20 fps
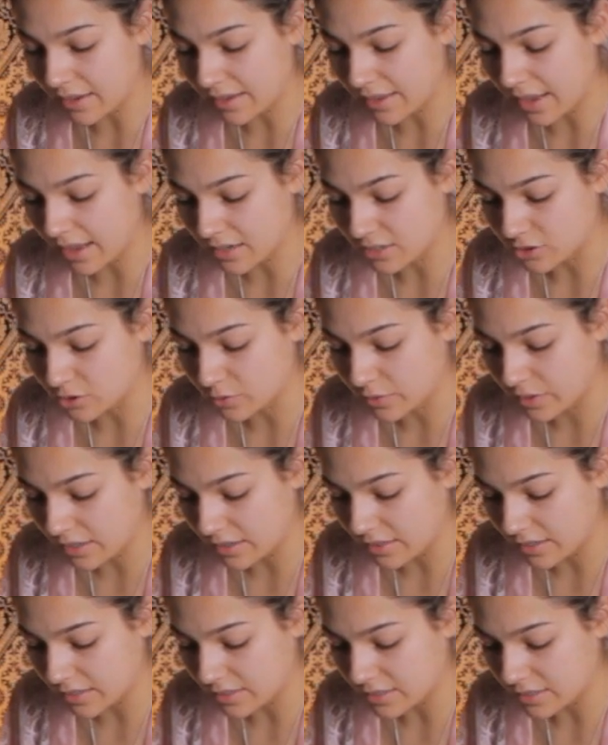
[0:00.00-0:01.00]
I can't do
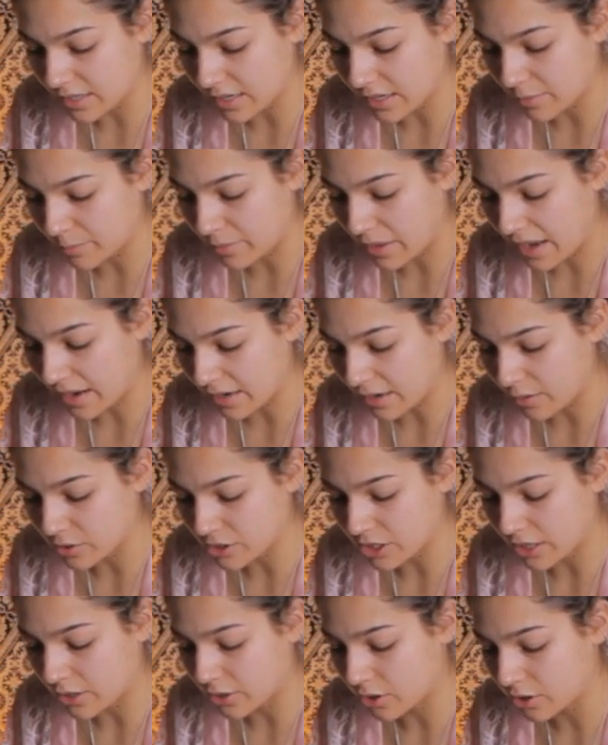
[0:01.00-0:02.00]
anything to take it back. I
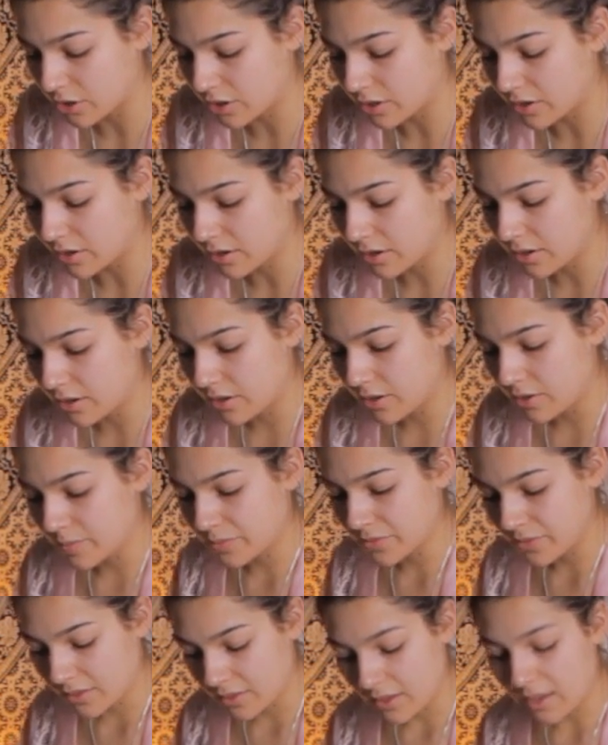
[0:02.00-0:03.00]
wish I could.
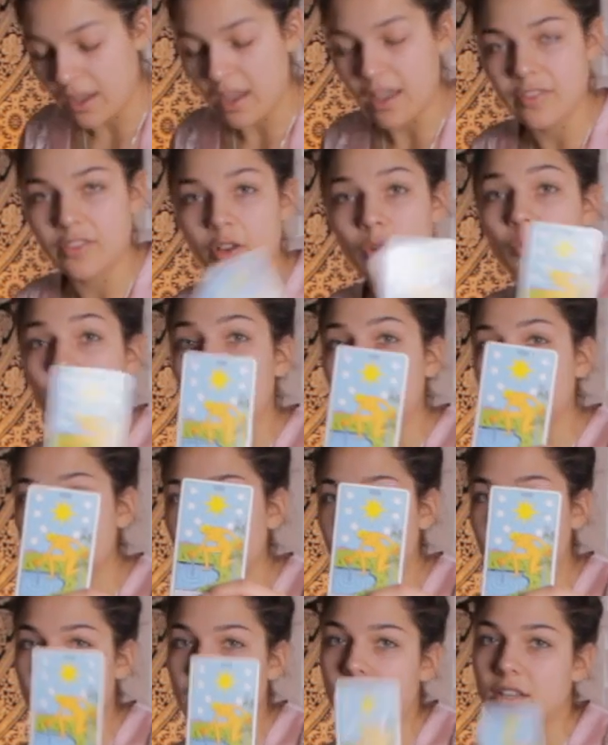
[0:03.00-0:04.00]
They're
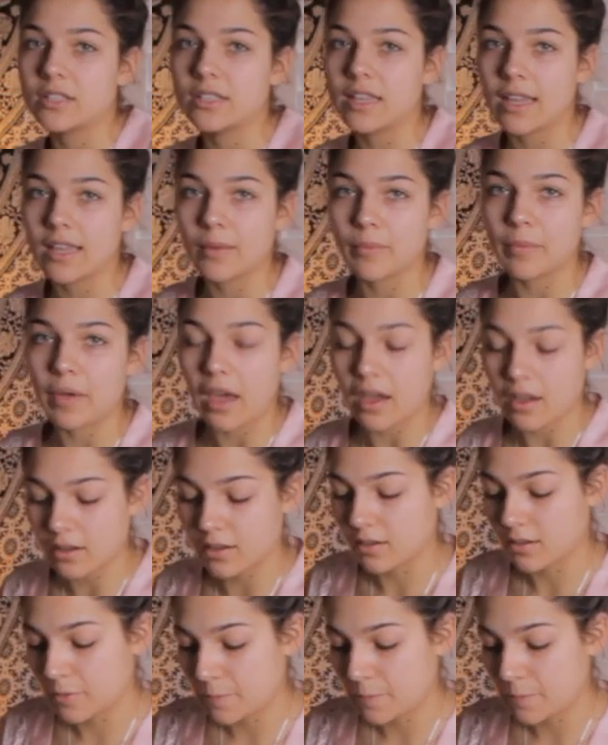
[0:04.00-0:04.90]
wishing they could take it back.